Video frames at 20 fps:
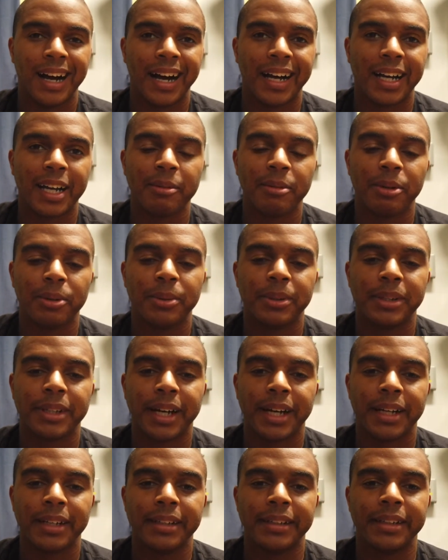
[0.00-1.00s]
I came up with
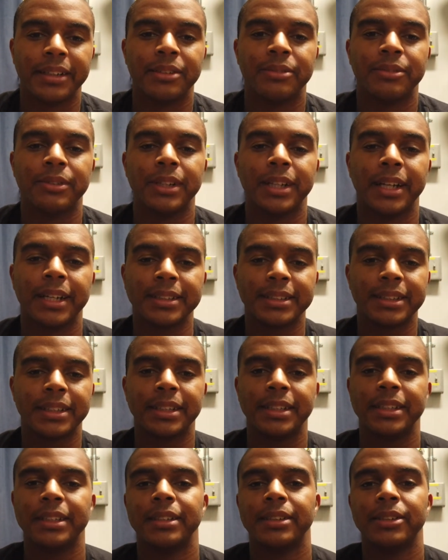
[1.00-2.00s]
the idea of, let's
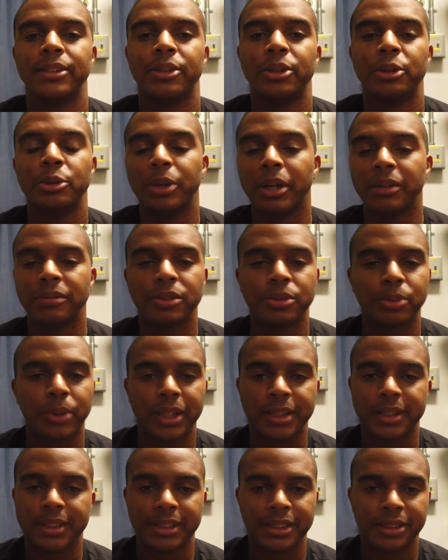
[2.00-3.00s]
get whoever
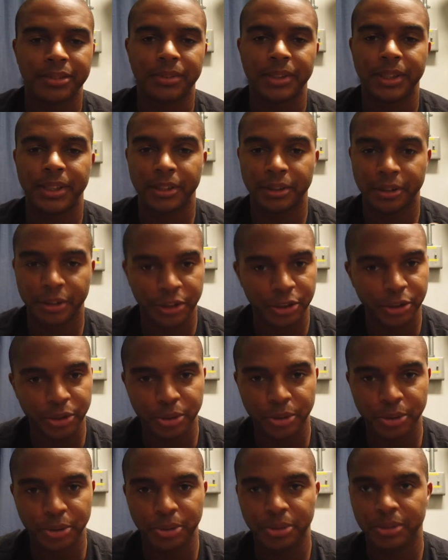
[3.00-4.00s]
watches this video,
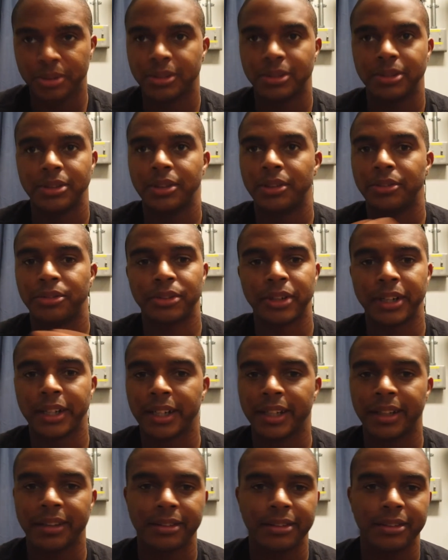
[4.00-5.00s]
you, your
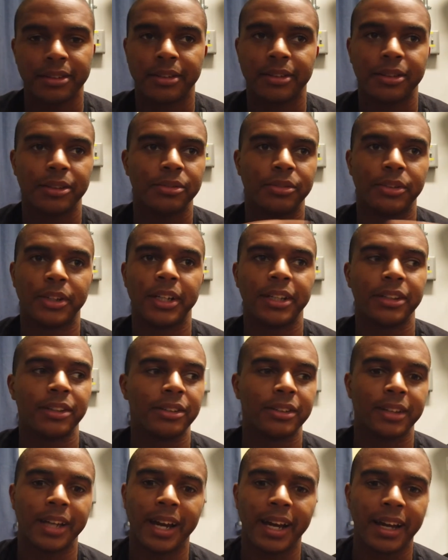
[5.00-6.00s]
friends,
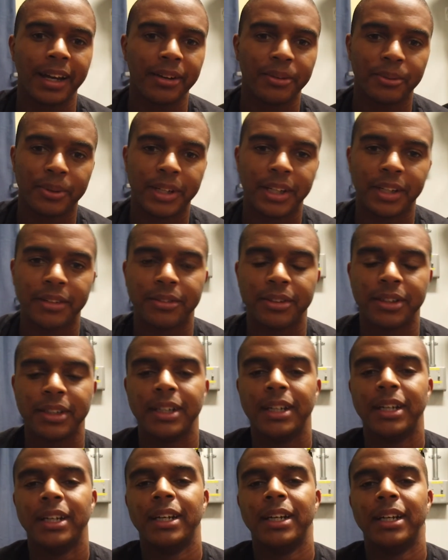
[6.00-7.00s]
dad,
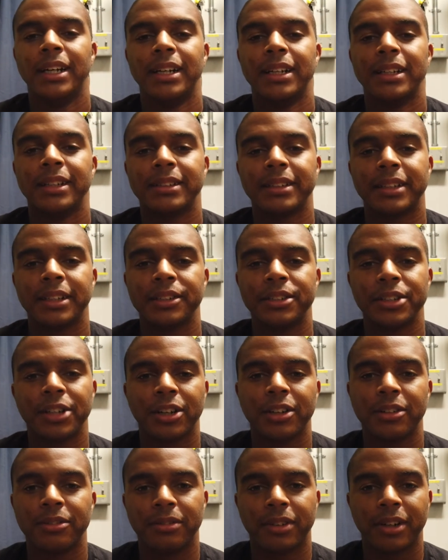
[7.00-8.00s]
whatever, let's get
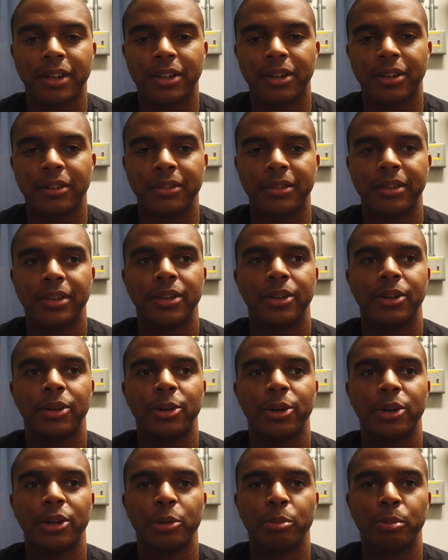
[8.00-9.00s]
y'all involved
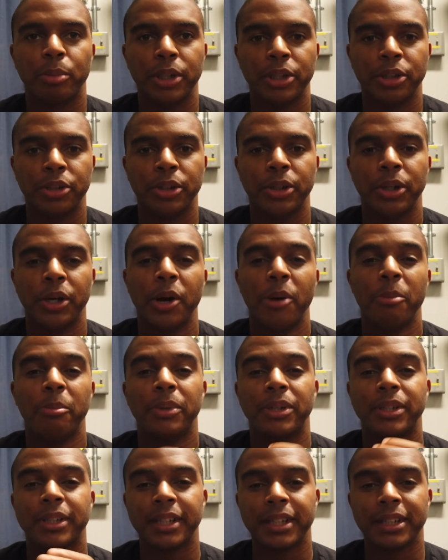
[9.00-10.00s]
on the build,
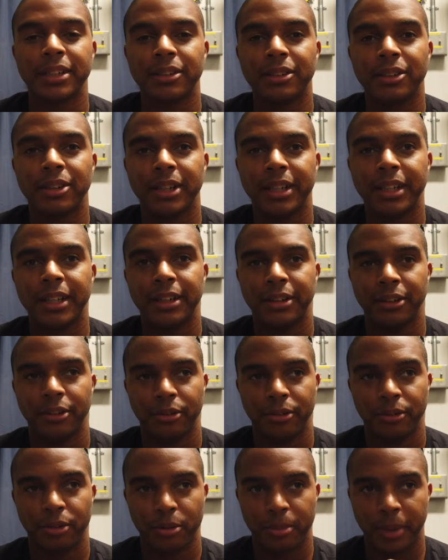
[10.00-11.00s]
particularly
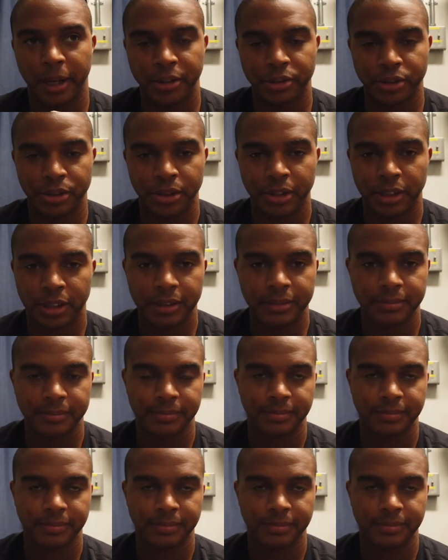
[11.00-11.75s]
for my truck.